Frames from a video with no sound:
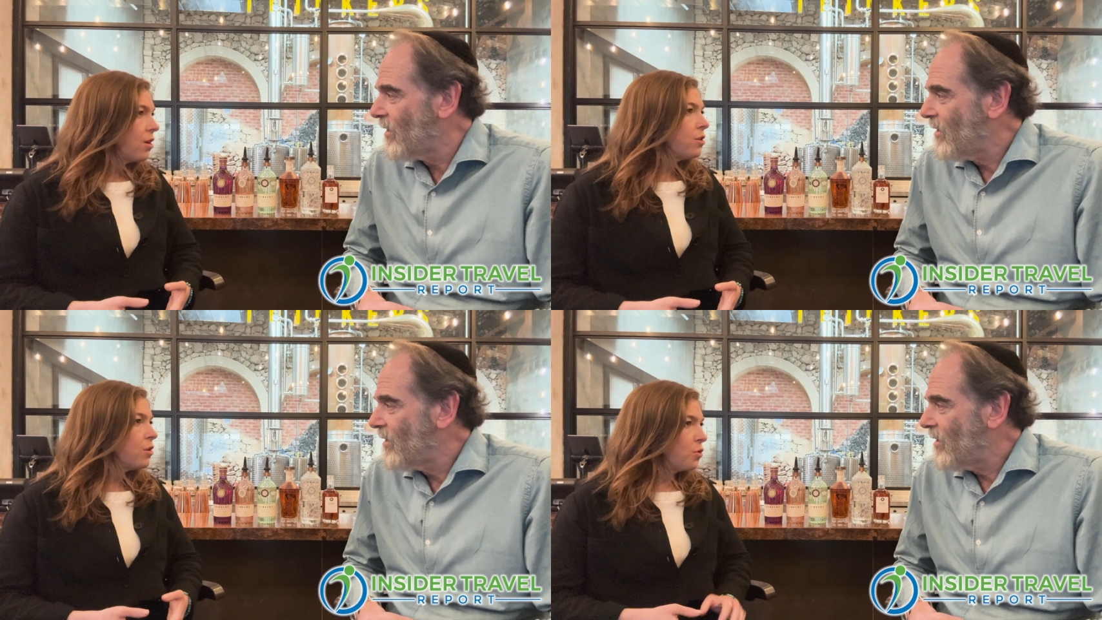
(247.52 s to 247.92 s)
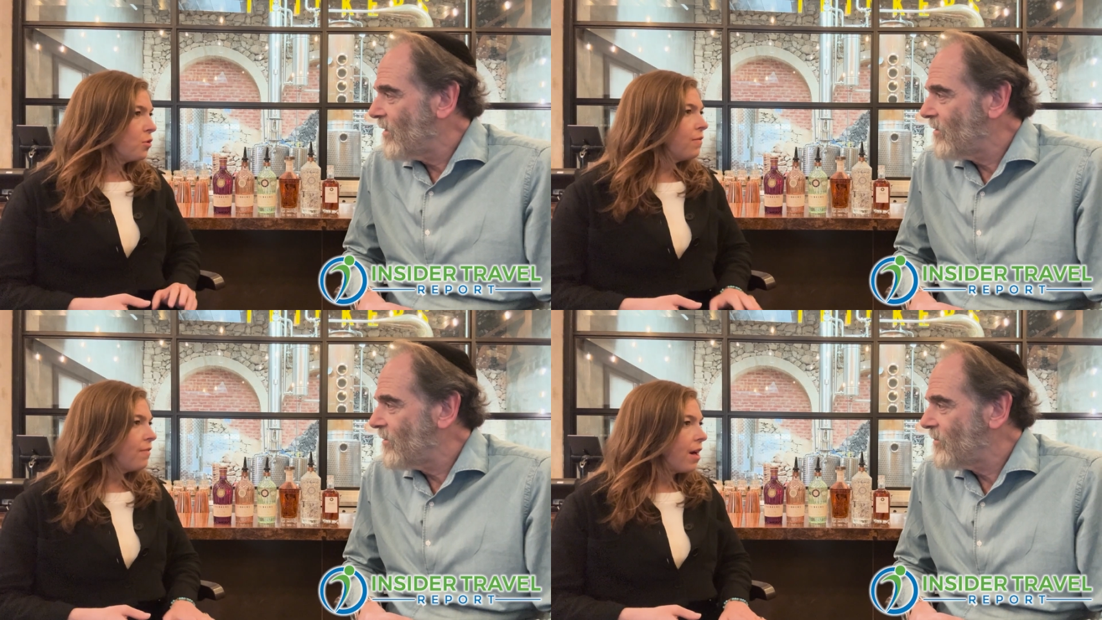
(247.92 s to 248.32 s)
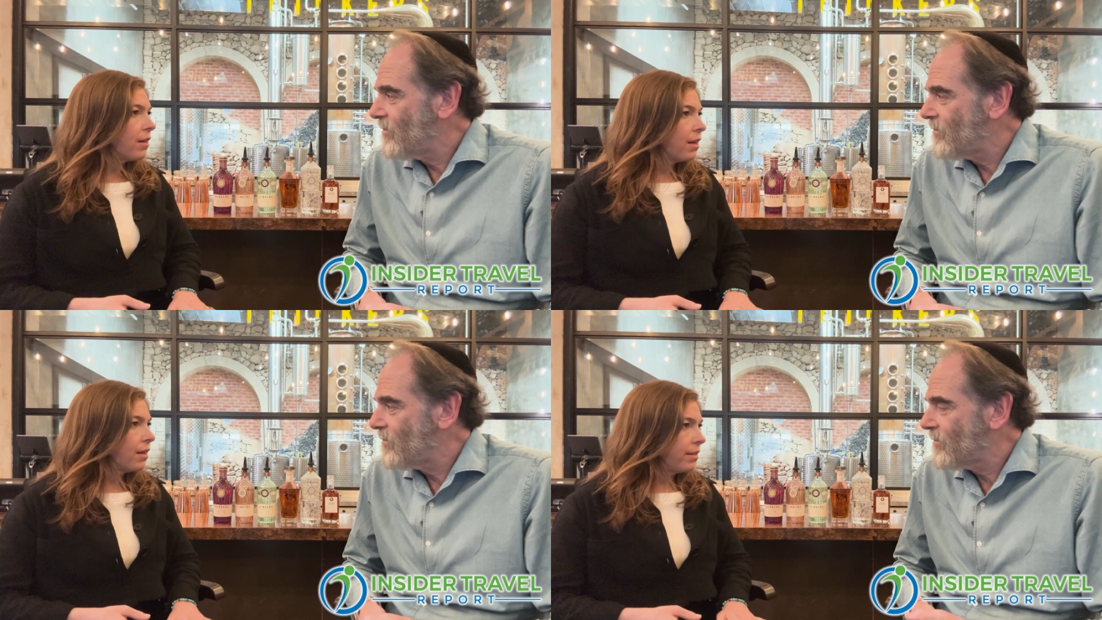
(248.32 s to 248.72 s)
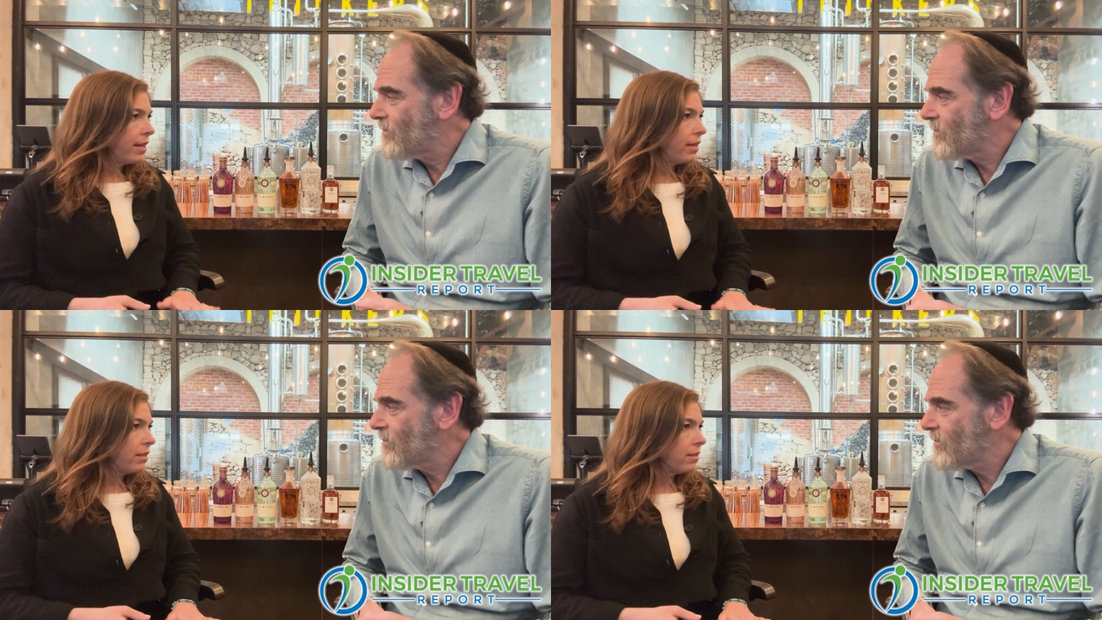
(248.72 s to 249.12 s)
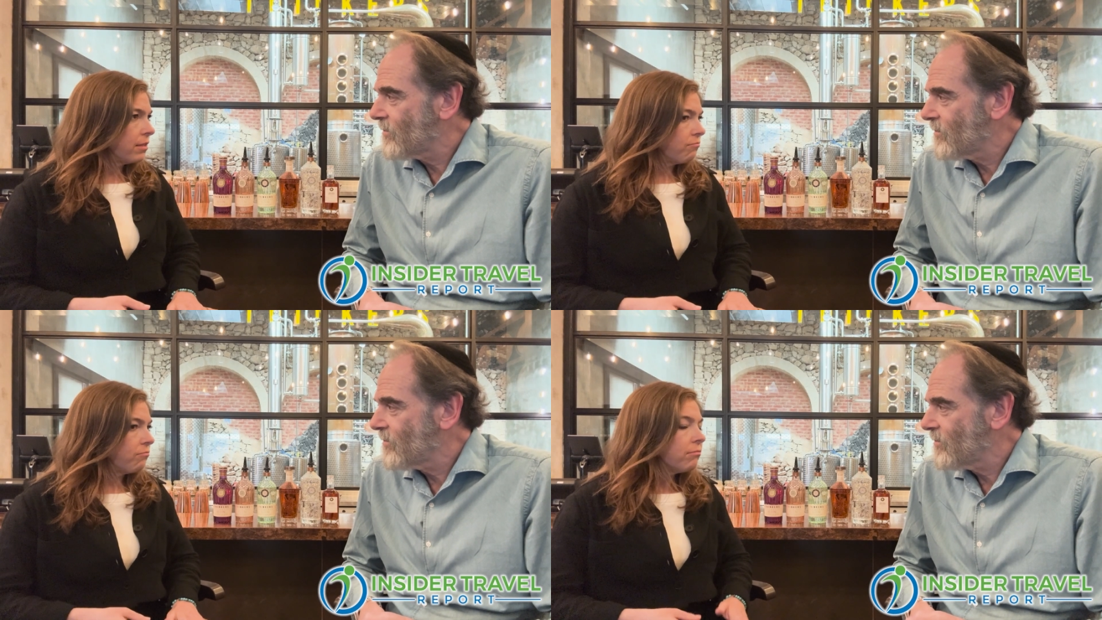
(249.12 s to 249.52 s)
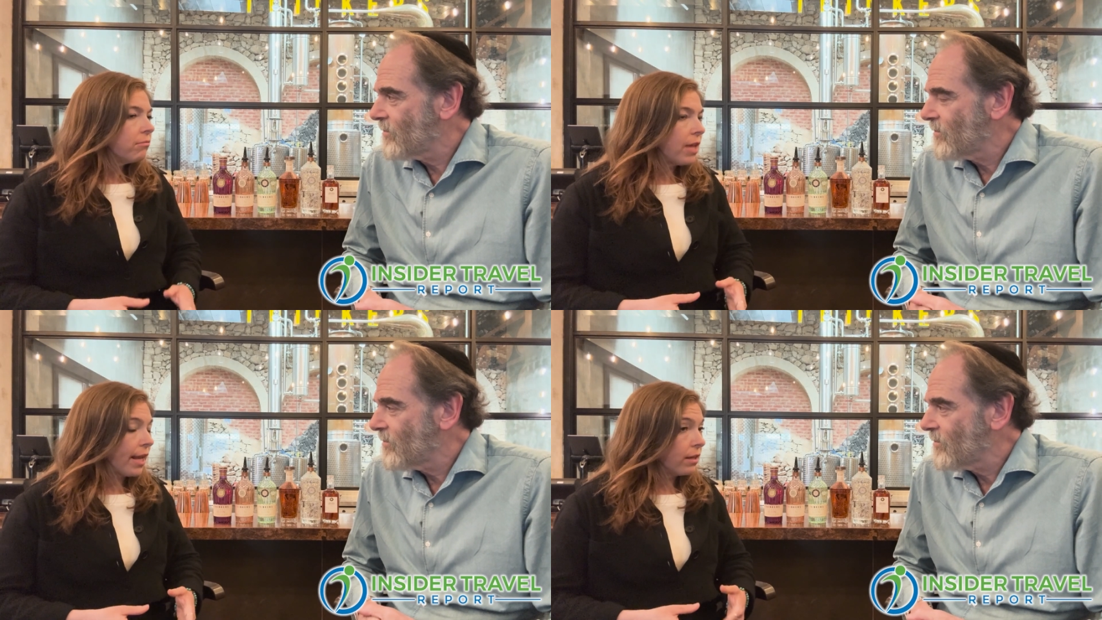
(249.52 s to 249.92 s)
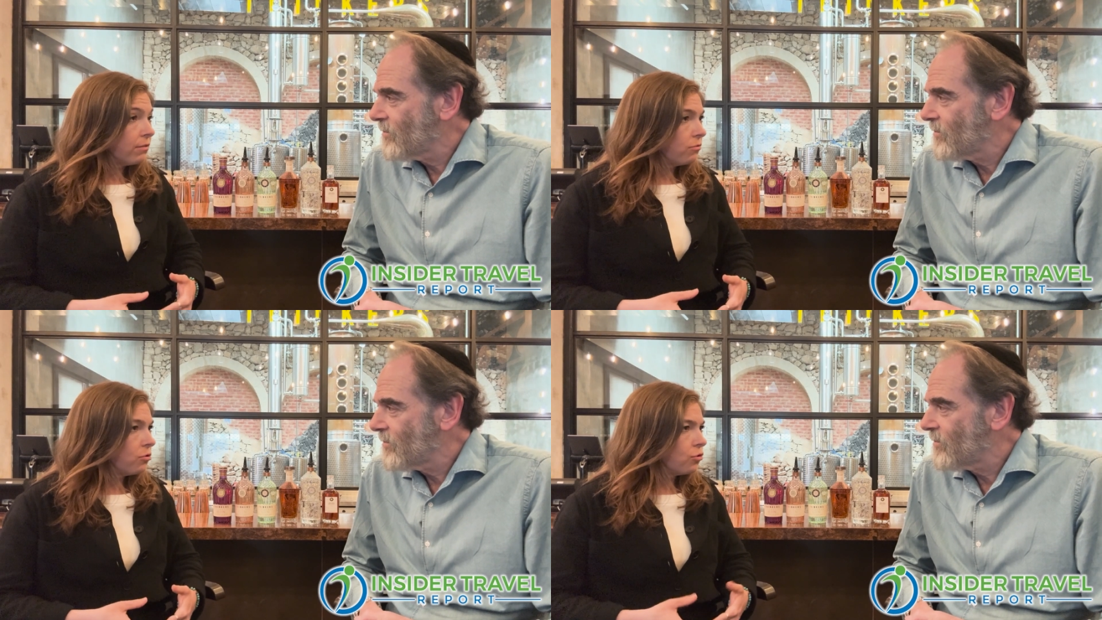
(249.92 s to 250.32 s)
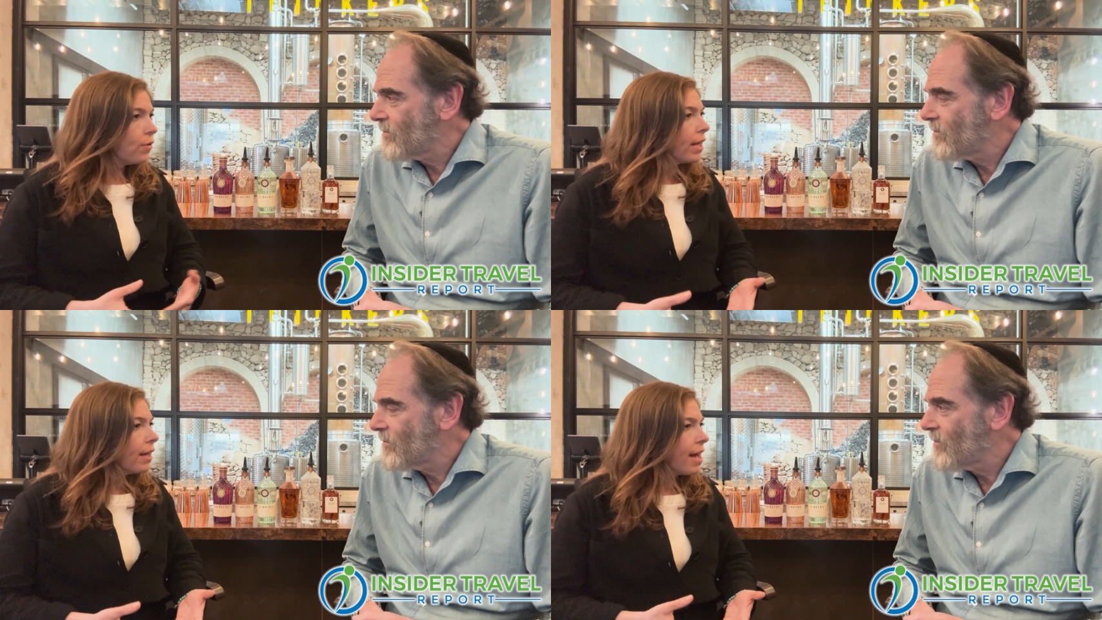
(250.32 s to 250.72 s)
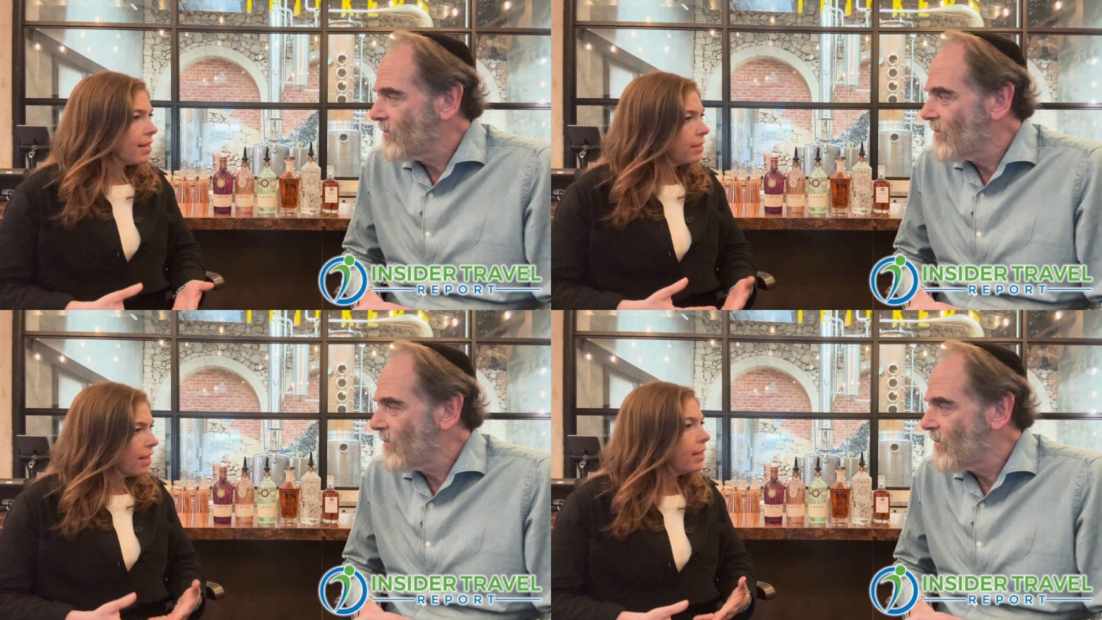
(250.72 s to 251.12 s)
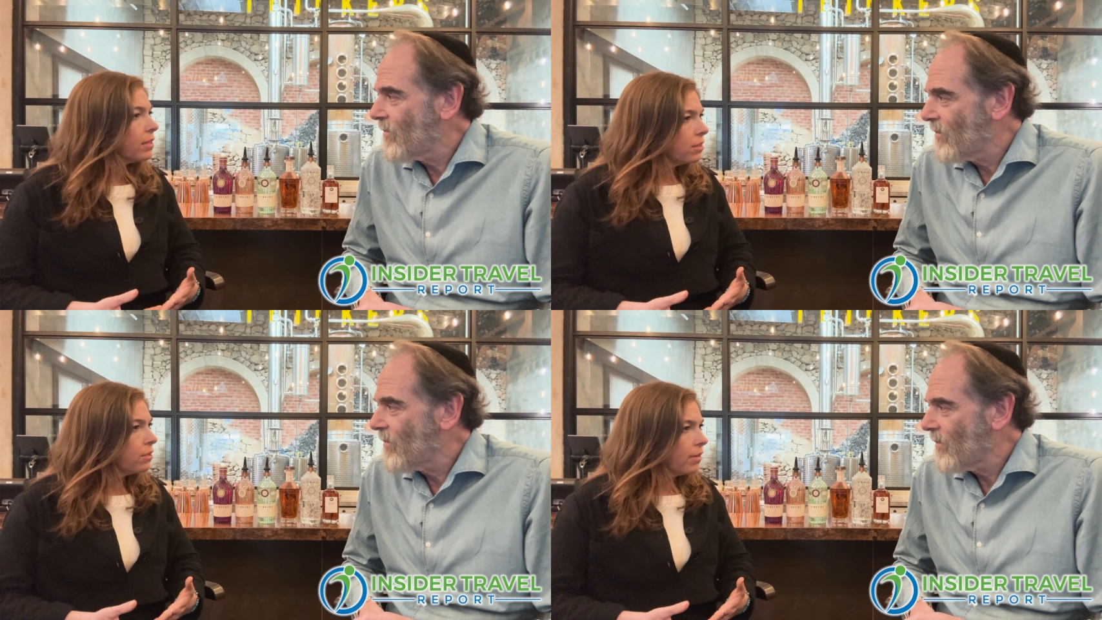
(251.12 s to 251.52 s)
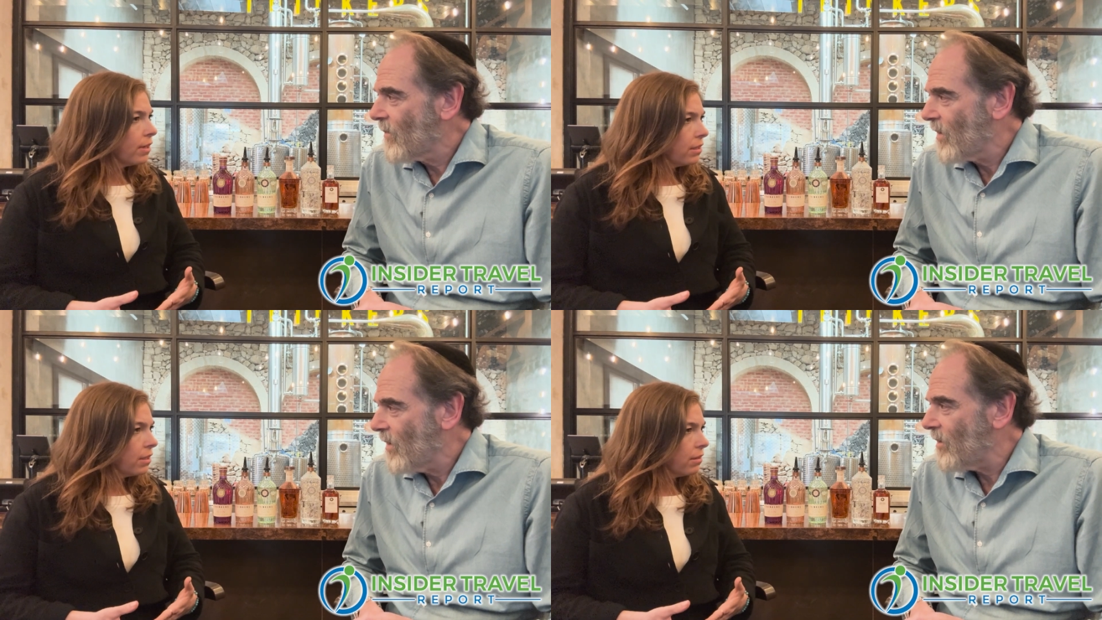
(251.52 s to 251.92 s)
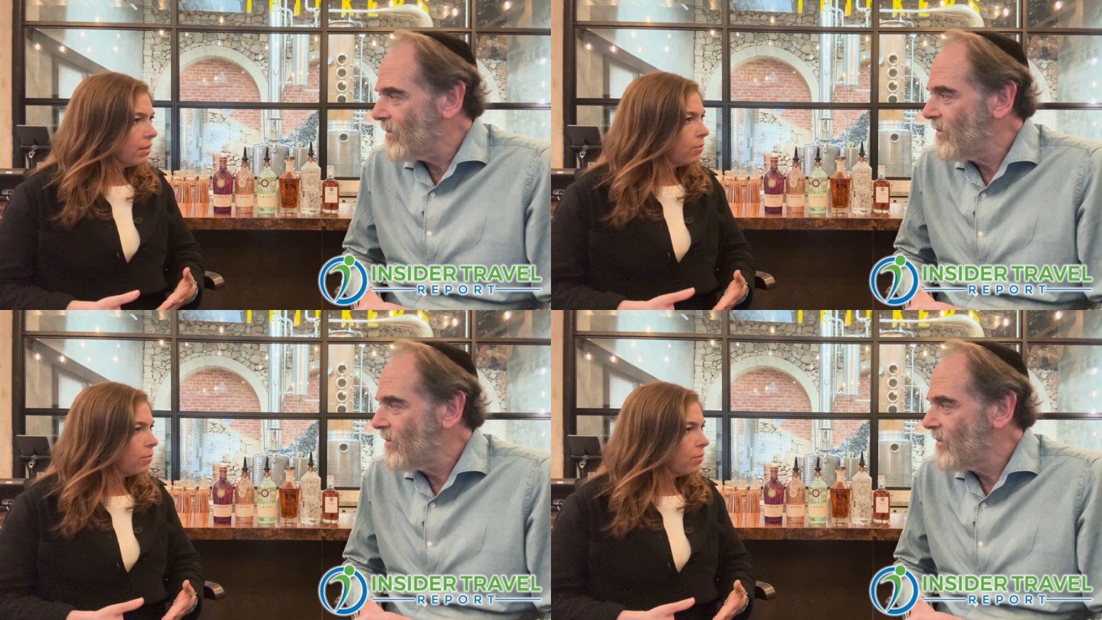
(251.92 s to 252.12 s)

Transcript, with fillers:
Speaker 1: No, your vodka tastes like a drink. It has layers to it. Yeah.